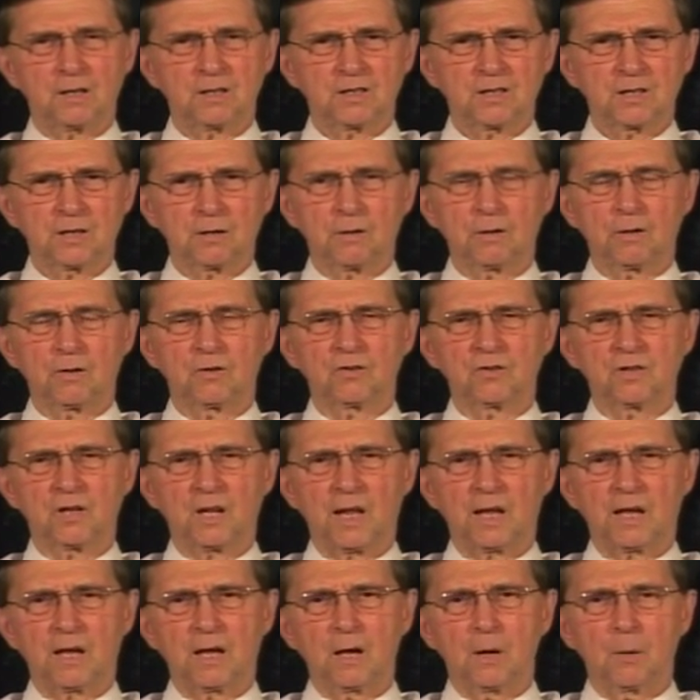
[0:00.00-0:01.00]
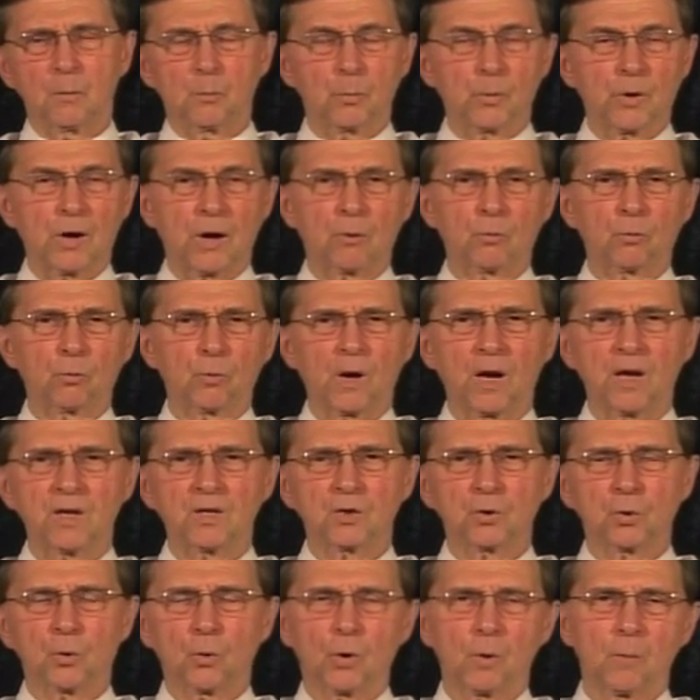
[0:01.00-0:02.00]
Cereals like brown
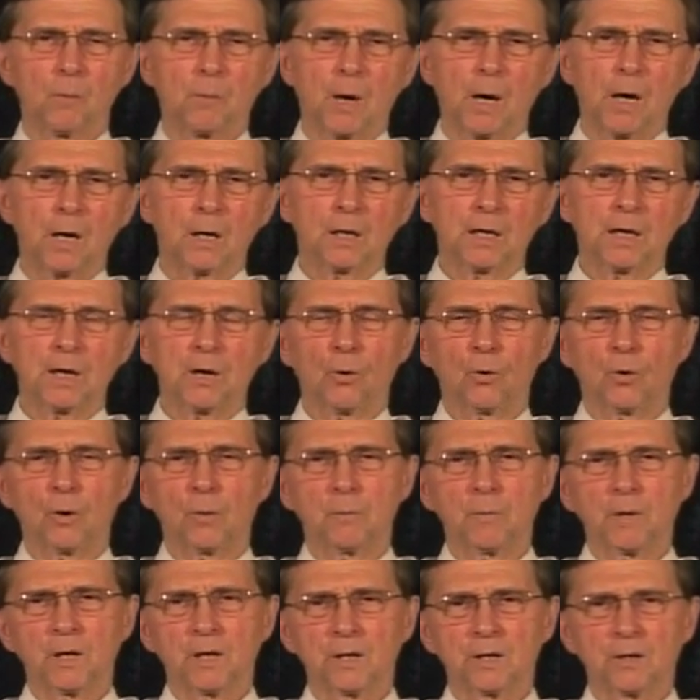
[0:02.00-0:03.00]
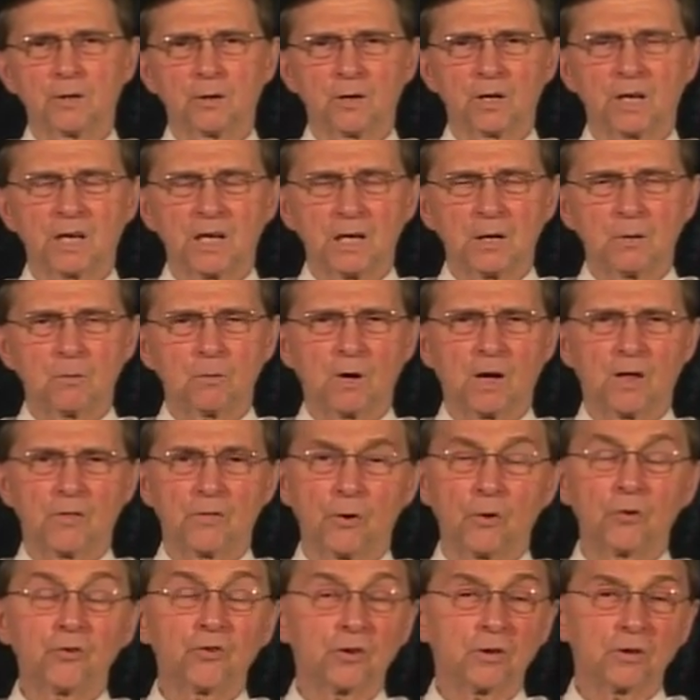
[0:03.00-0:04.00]
rice or barley or millet or
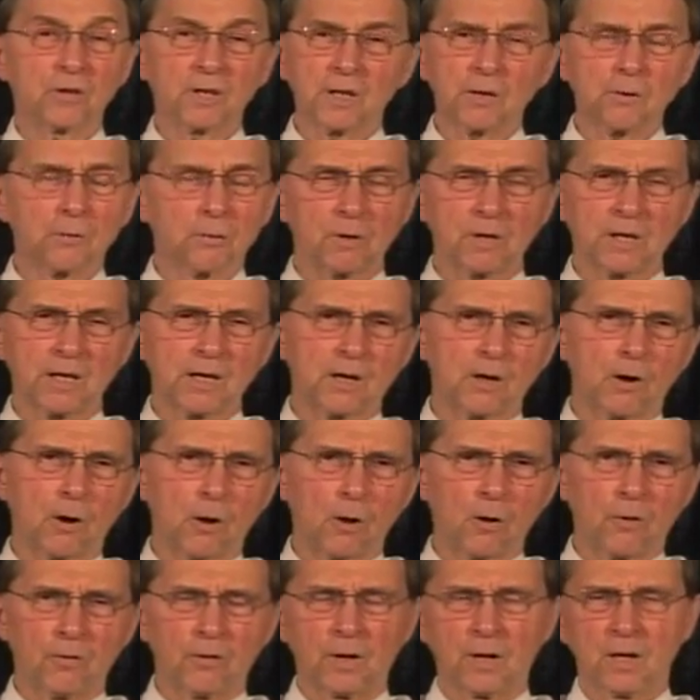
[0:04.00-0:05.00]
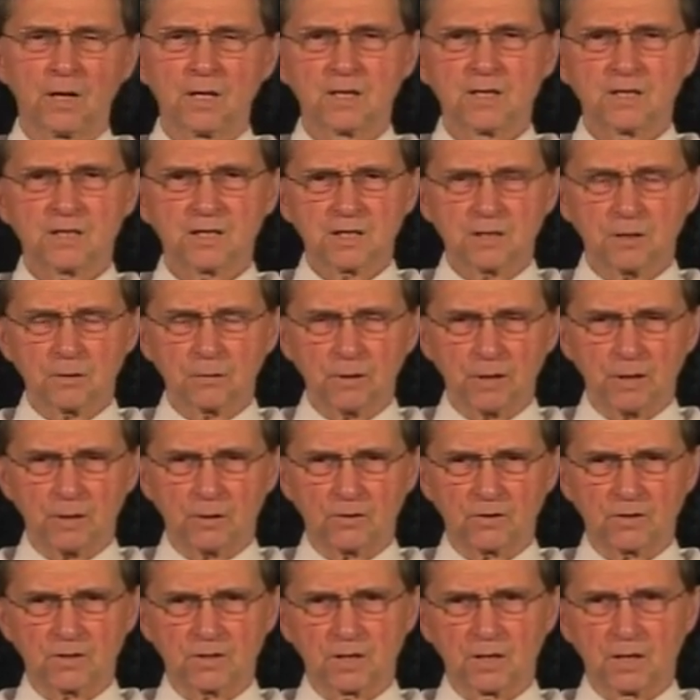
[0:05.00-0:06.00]
quinoa, those are literally called
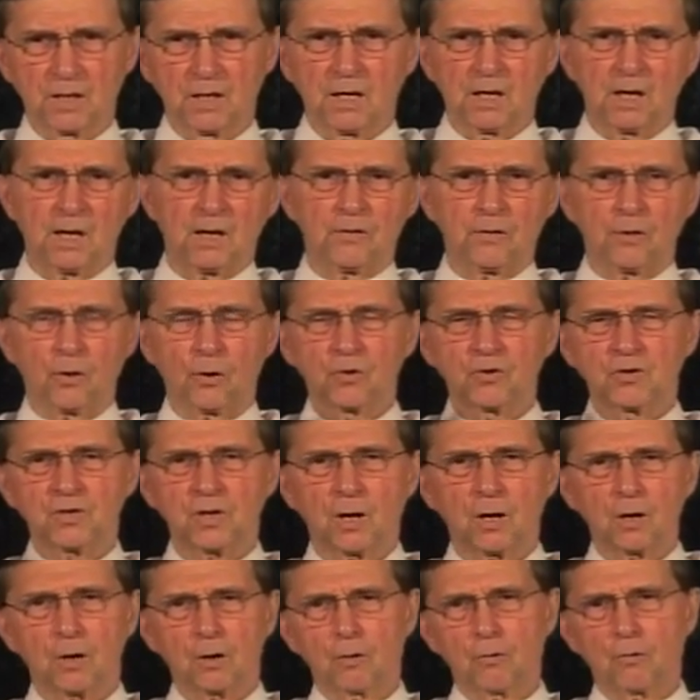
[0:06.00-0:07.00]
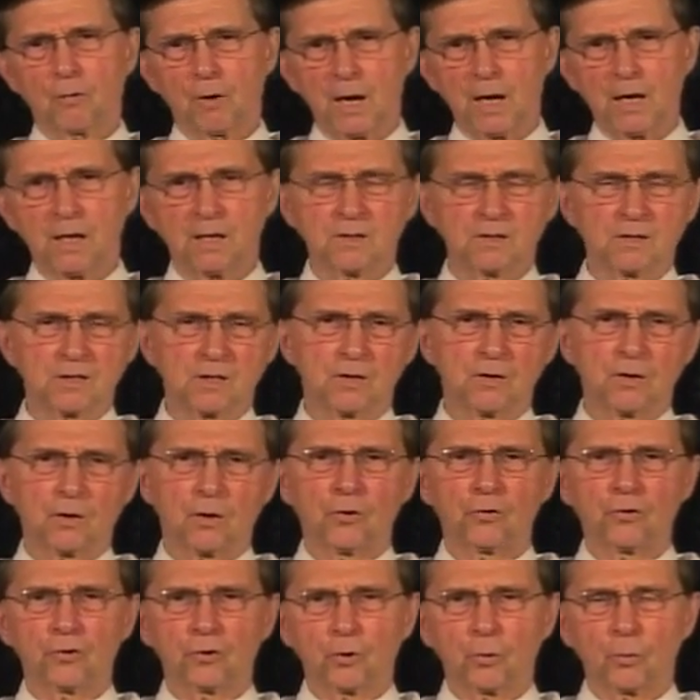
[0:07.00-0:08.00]
cereals. And those are grains, and
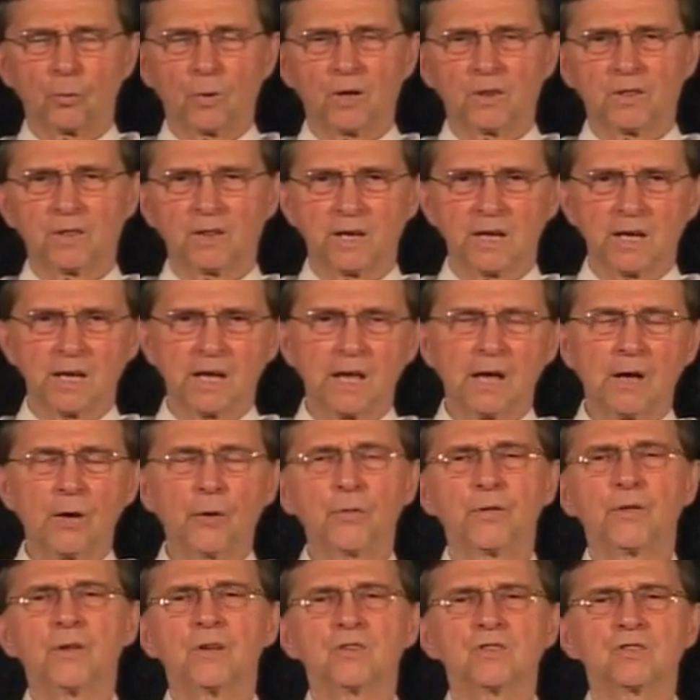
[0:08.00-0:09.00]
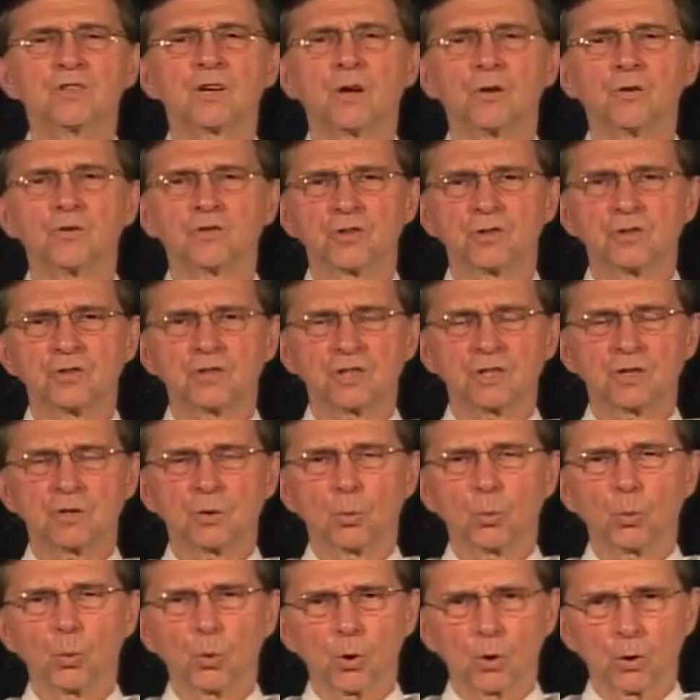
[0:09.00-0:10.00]
those are what the healthiest cultures in
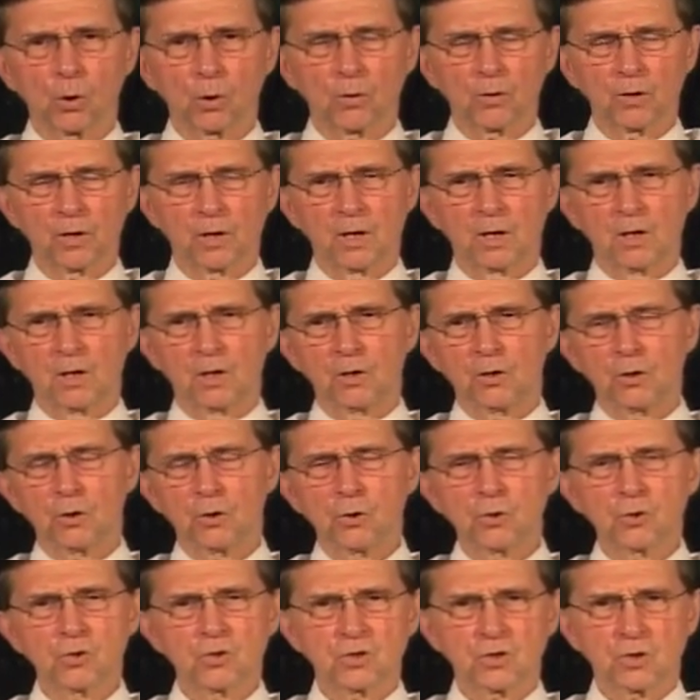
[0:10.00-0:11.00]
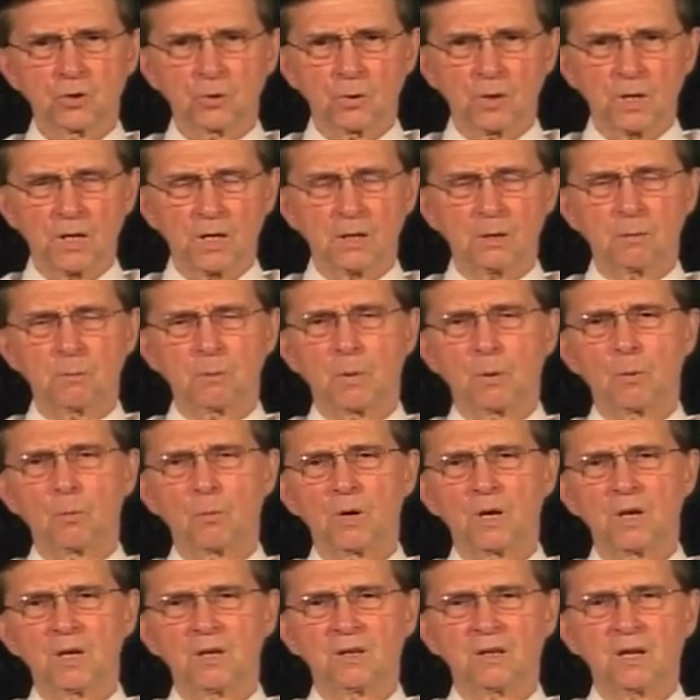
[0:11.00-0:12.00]
the world used to eat, but
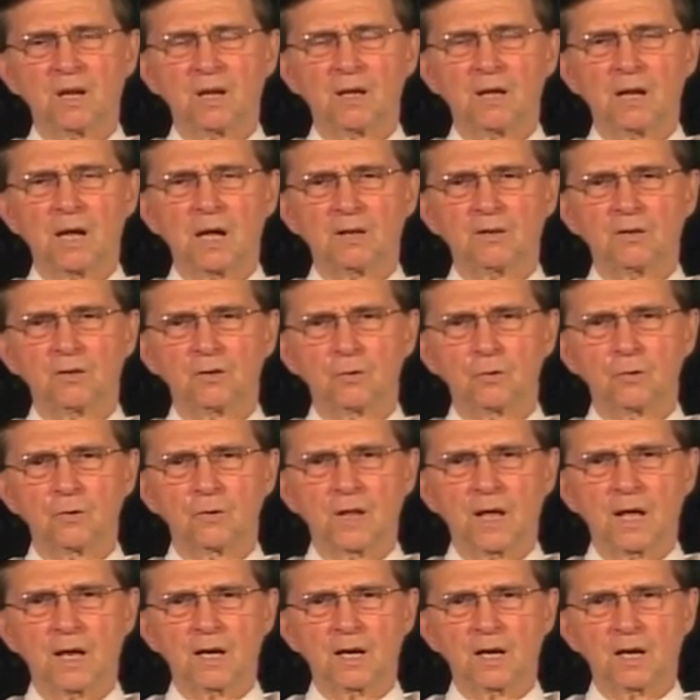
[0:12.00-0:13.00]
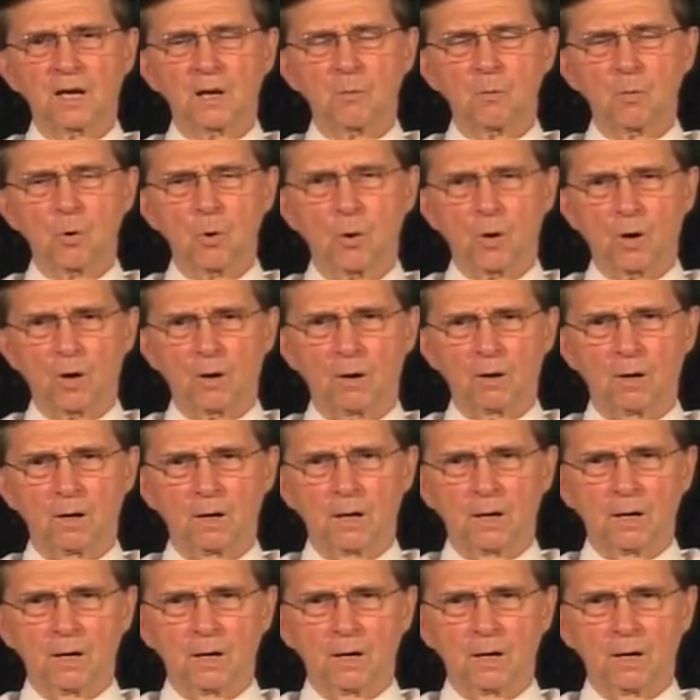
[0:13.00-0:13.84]
we tend not to do that anymore.